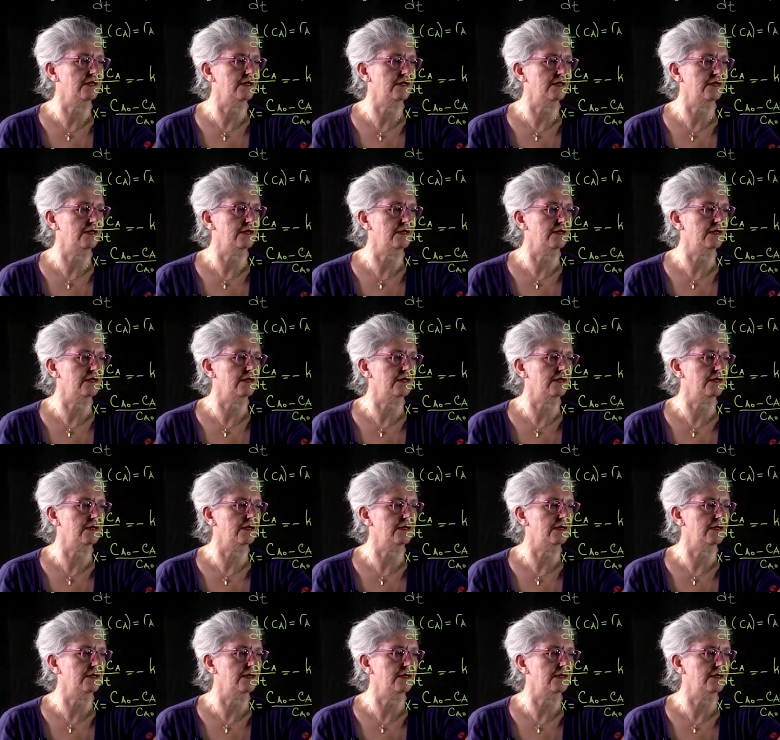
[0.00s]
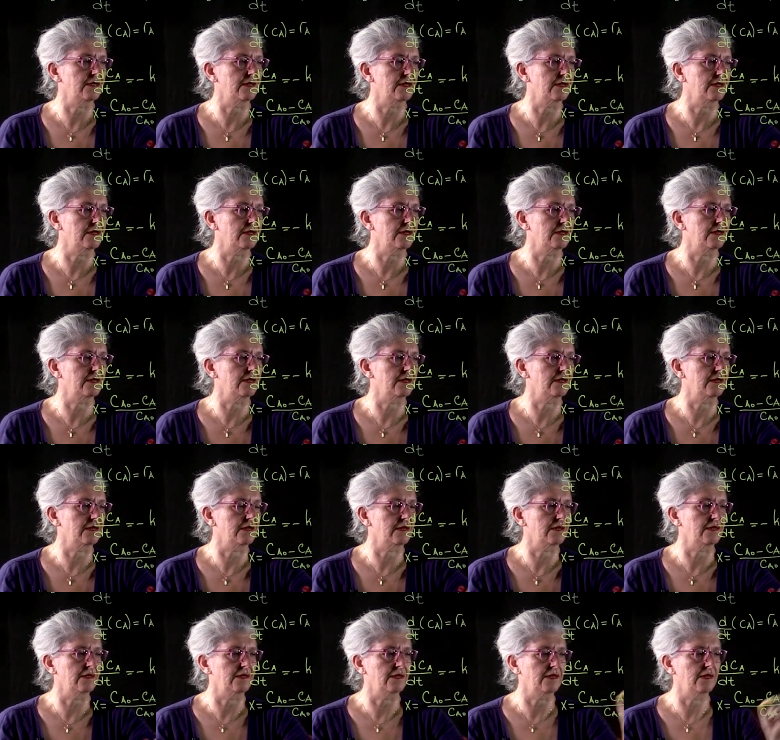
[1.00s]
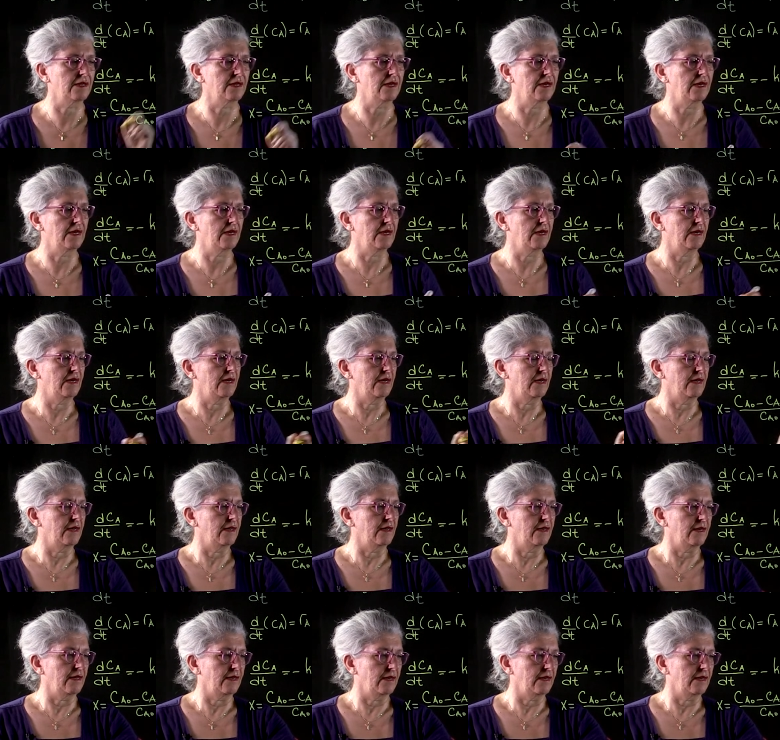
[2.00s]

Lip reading: Nobody speaks.